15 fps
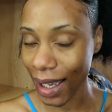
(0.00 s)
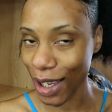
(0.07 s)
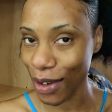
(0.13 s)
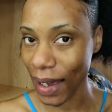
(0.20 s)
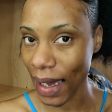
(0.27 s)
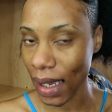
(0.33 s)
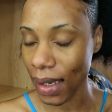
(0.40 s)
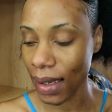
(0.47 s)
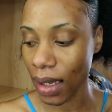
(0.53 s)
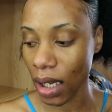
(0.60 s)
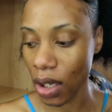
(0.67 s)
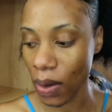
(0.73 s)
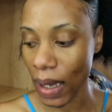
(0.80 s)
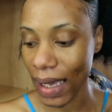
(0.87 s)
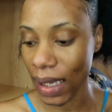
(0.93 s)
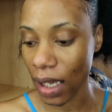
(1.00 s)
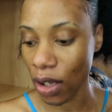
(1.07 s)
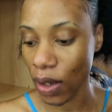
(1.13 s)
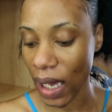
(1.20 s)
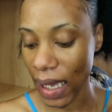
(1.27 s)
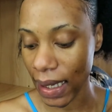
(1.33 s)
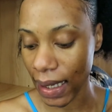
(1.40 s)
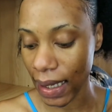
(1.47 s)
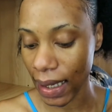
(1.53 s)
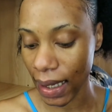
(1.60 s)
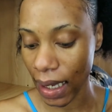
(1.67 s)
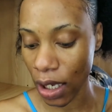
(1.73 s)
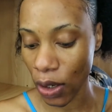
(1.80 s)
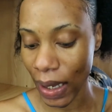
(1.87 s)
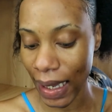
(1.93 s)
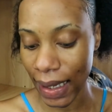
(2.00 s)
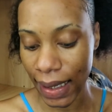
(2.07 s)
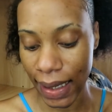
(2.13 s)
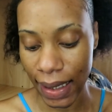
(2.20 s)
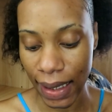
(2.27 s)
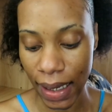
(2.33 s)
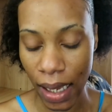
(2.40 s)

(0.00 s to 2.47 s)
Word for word: Can you guess? Can you guess? Can you guess? Can you guess?